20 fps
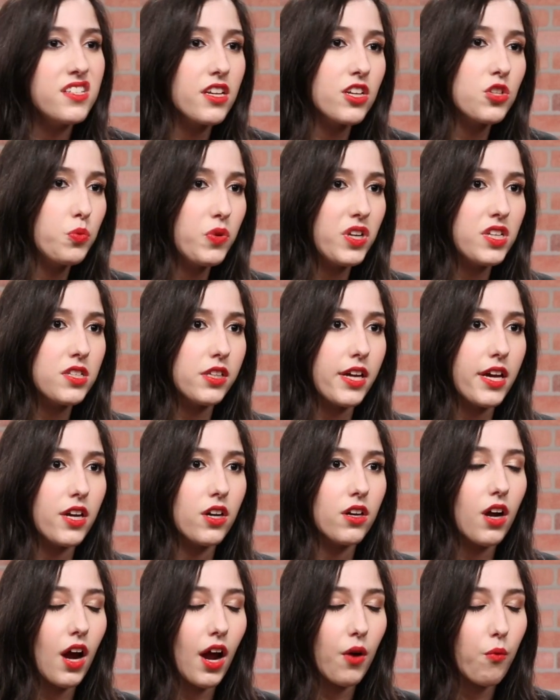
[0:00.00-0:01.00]
Six weeks
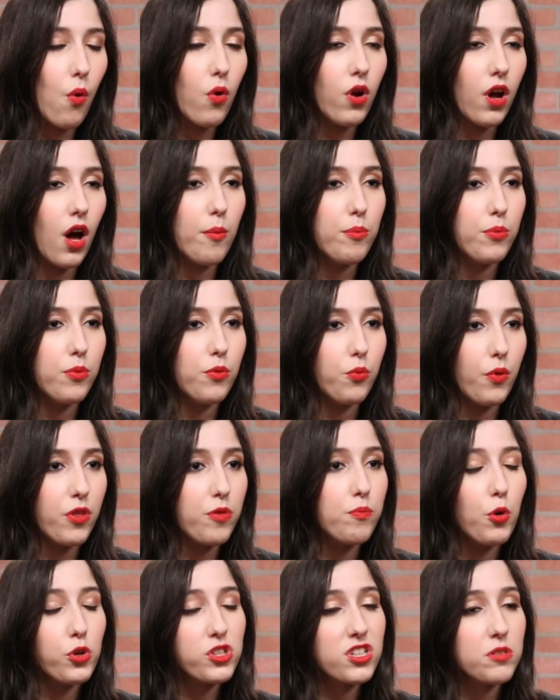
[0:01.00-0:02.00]
later, I woke up
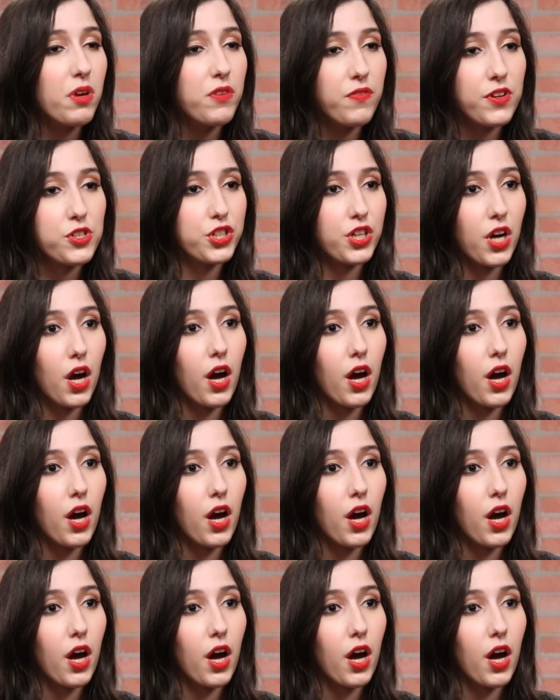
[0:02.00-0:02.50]
with most of my vision